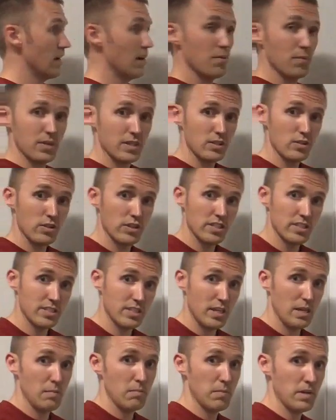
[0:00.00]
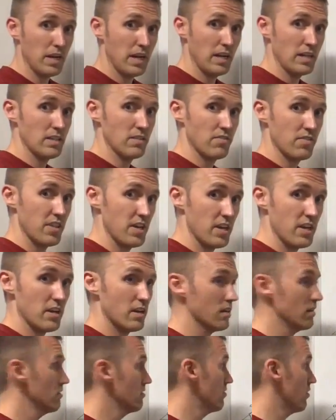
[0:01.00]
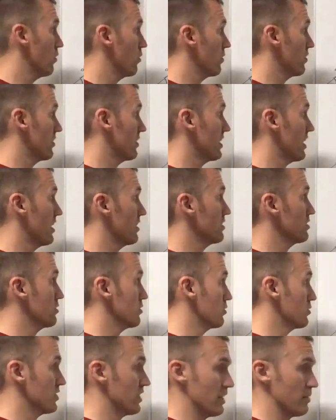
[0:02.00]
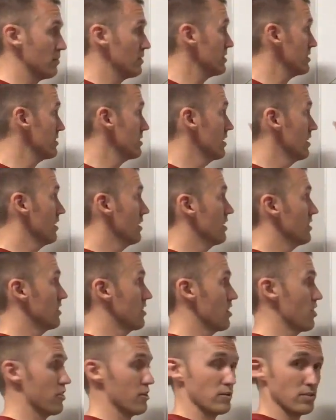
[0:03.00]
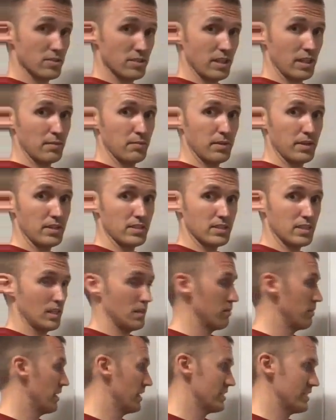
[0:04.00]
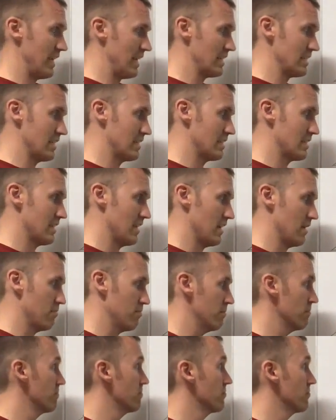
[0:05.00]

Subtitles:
And we're going to do the same kind of thing for the other two segments. The third segment is going to be exactly the same.